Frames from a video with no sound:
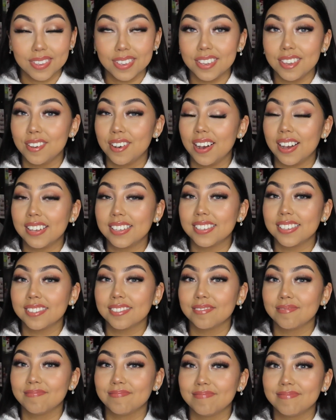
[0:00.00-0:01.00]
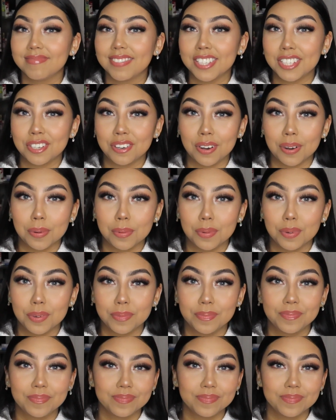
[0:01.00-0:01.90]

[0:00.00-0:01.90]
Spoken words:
You guys, it's incredible.